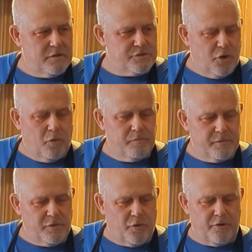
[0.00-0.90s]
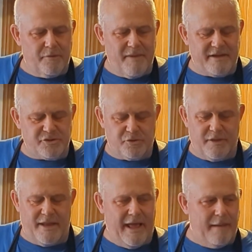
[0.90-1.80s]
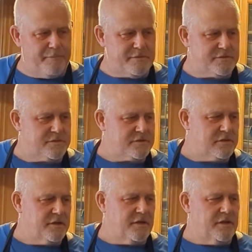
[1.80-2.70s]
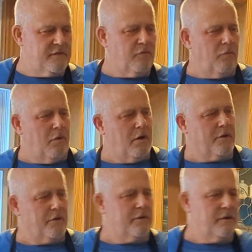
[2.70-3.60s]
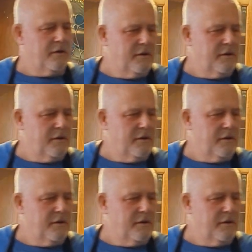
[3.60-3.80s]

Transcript: So in order to make sure that happens, the salinity of the water,